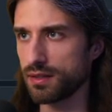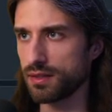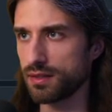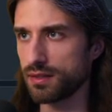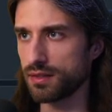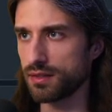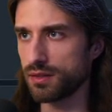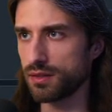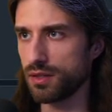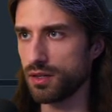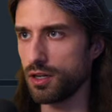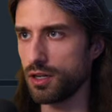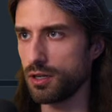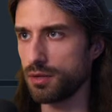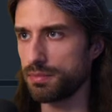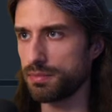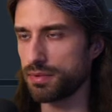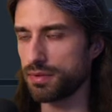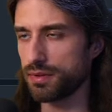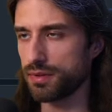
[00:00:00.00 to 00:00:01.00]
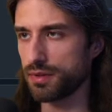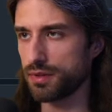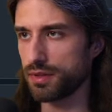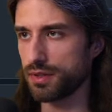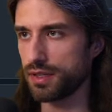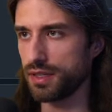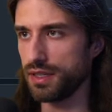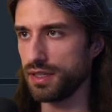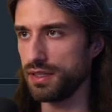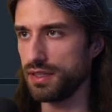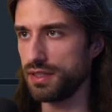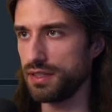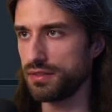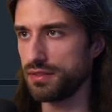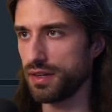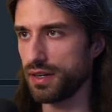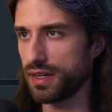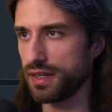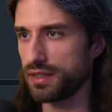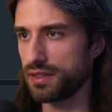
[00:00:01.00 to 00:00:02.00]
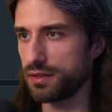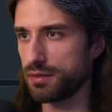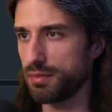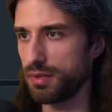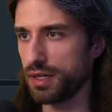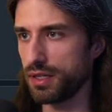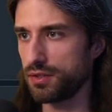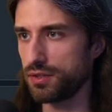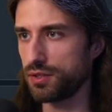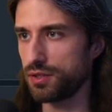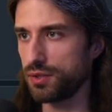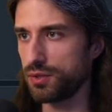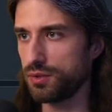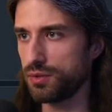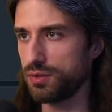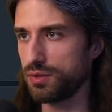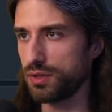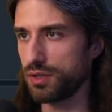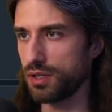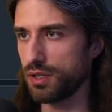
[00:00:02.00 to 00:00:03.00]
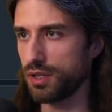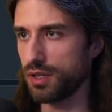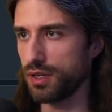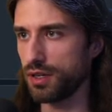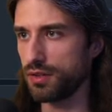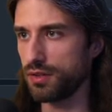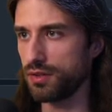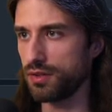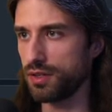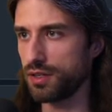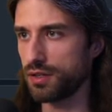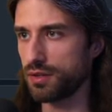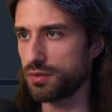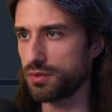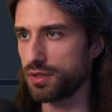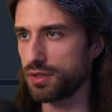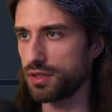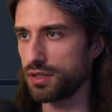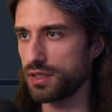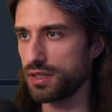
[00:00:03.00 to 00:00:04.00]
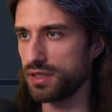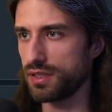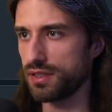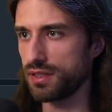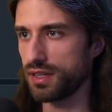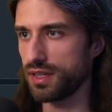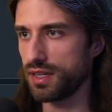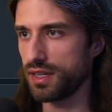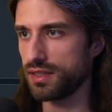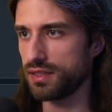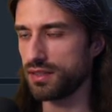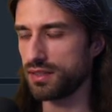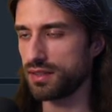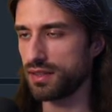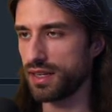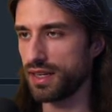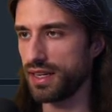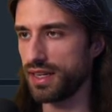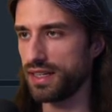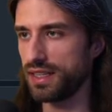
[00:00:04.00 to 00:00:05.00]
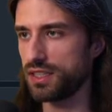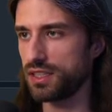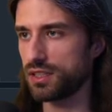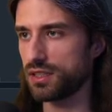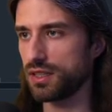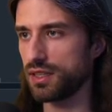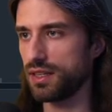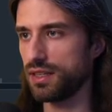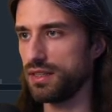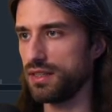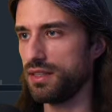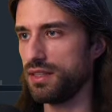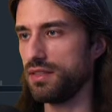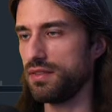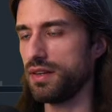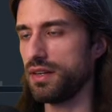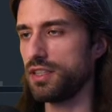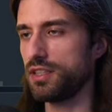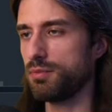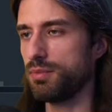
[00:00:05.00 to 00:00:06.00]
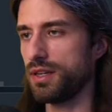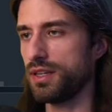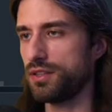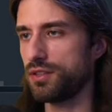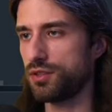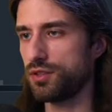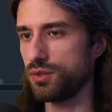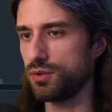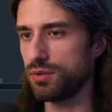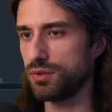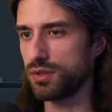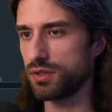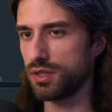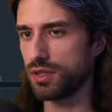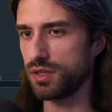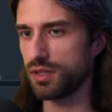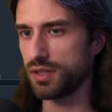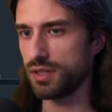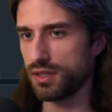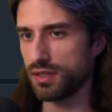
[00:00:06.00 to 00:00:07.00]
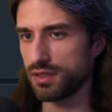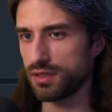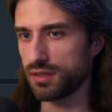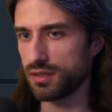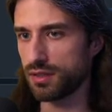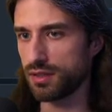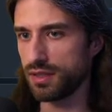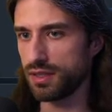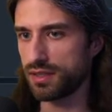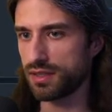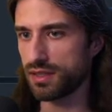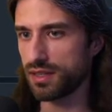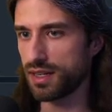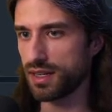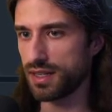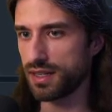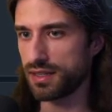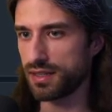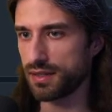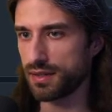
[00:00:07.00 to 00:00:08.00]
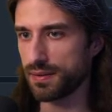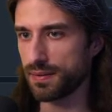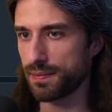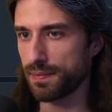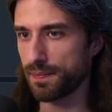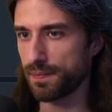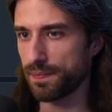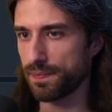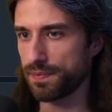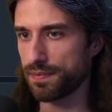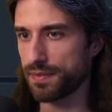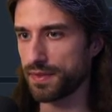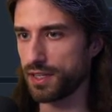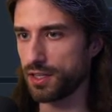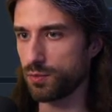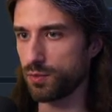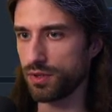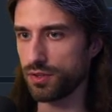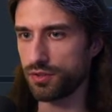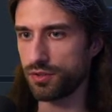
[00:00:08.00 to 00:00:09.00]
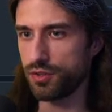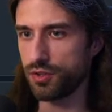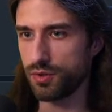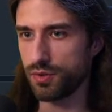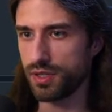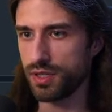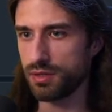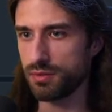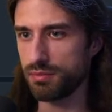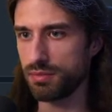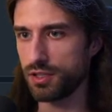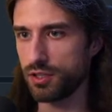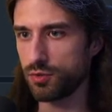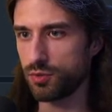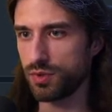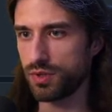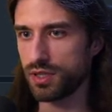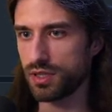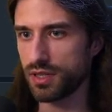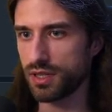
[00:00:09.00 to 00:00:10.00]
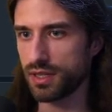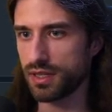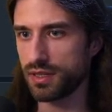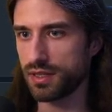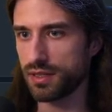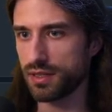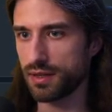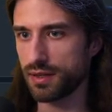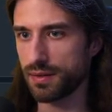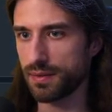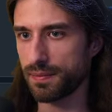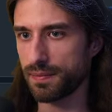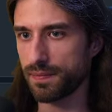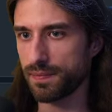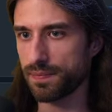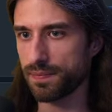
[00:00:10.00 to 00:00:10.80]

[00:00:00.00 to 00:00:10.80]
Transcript: So up, it divides by 2, and down, it adds h, and it divides by 2. So it's like it was going between like, it